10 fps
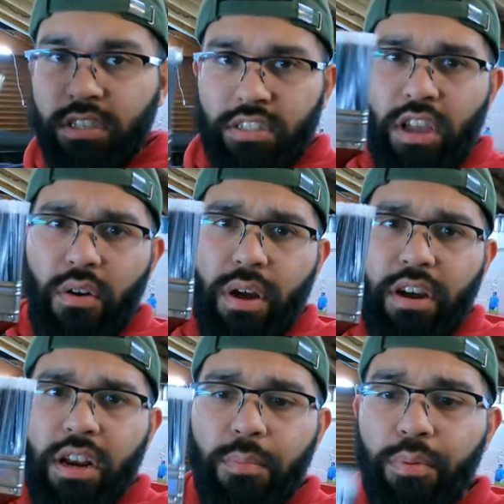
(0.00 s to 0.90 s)
So
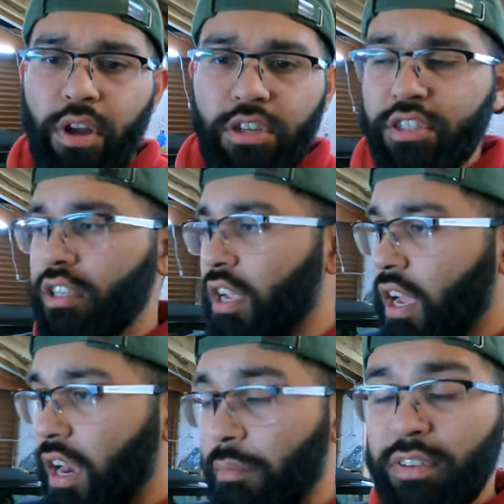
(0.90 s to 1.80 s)
I've got a brush.
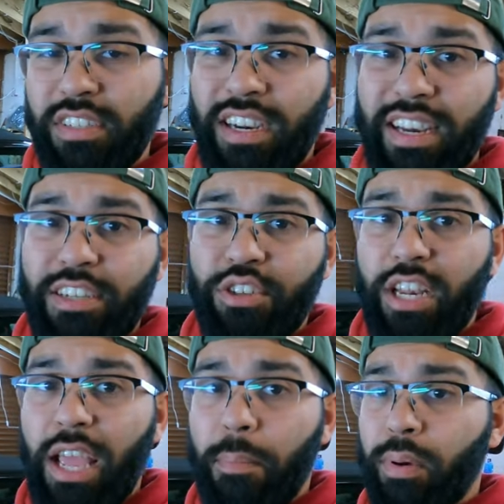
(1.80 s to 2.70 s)
I'm just going to
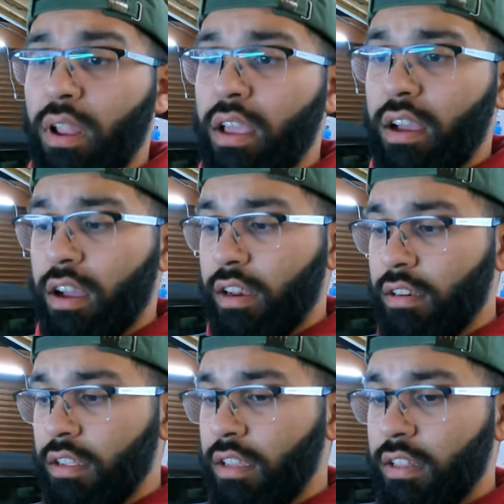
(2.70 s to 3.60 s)
literally apply
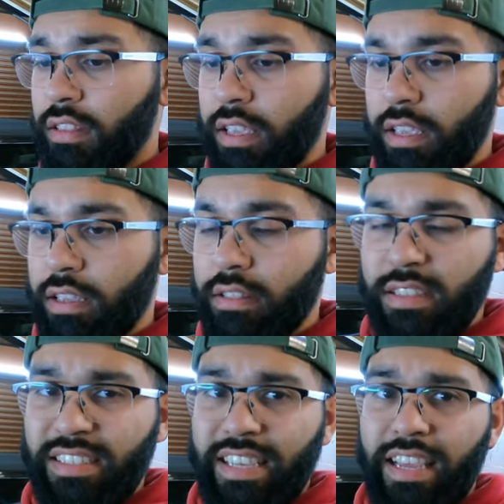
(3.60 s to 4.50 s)
on the
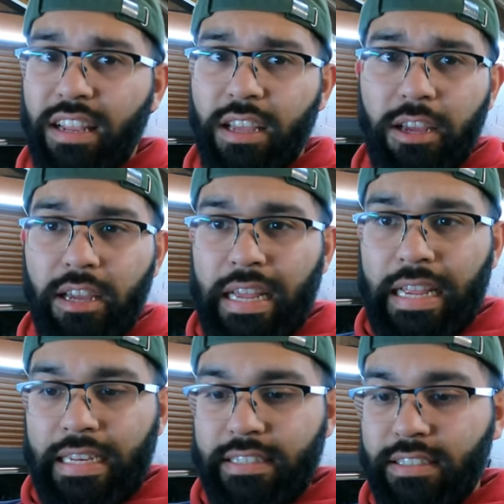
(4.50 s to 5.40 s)
sealer
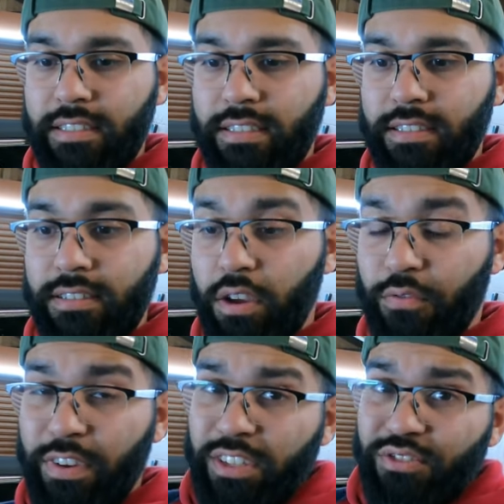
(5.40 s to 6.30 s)
and
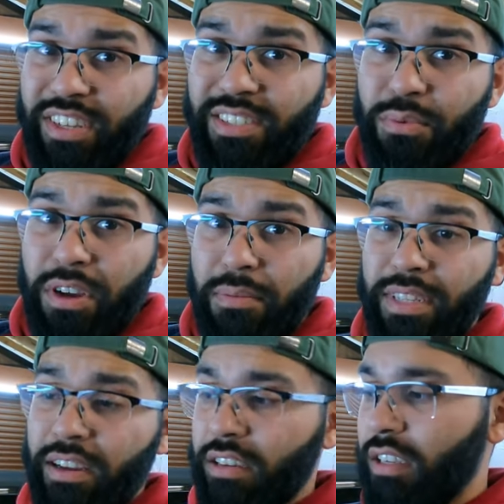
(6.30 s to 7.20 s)
fingers crossed it
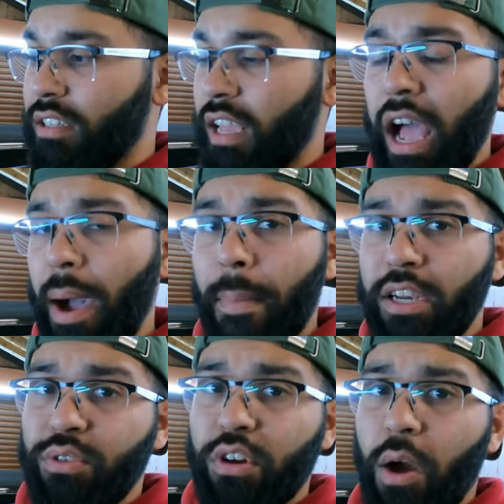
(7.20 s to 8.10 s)
comes out good. I
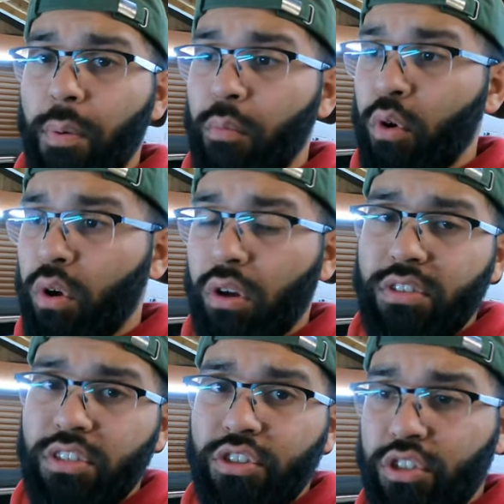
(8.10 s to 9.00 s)
might do a couple more
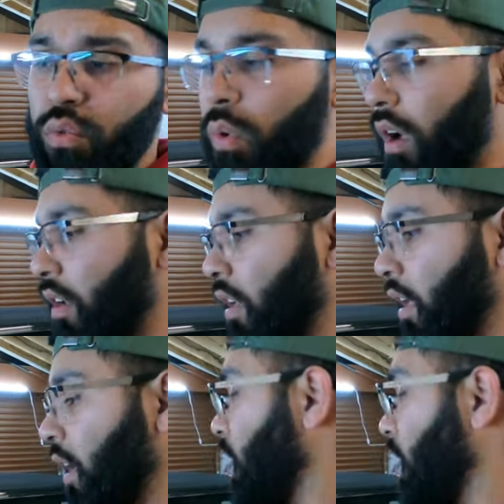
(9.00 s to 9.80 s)
coats than just one.